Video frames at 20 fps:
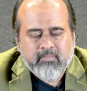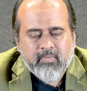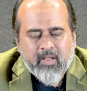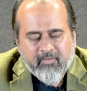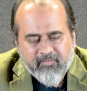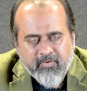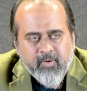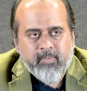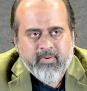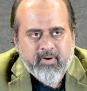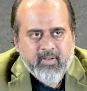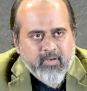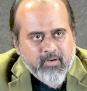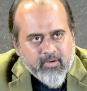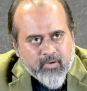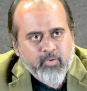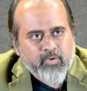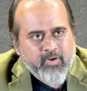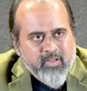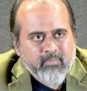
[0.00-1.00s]
everybody,
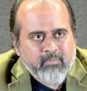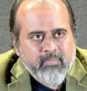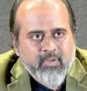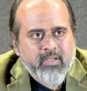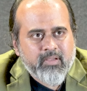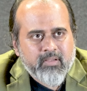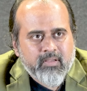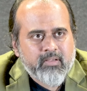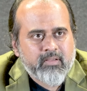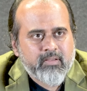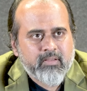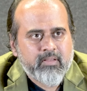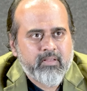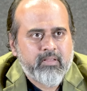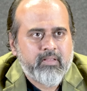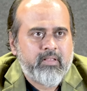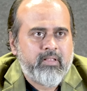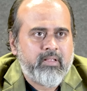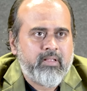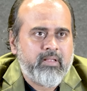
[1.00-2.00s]
including me,
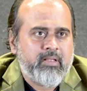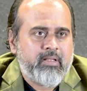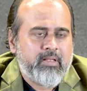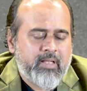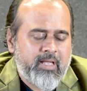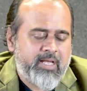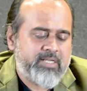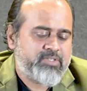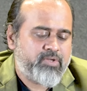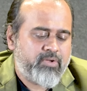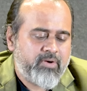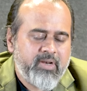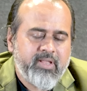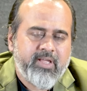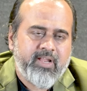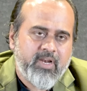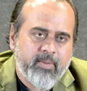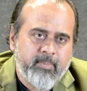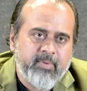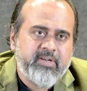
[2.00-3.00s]
has only
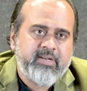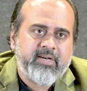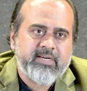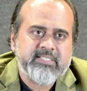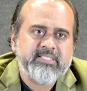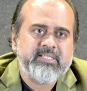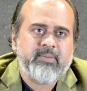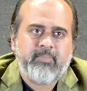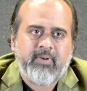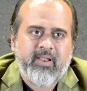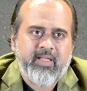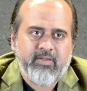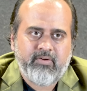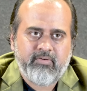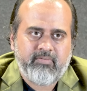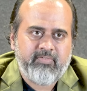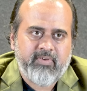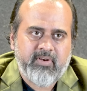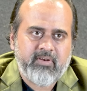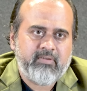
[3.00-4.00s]
a limited supply of
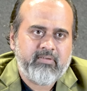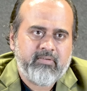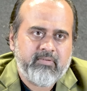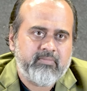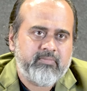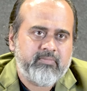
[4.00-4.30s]
it.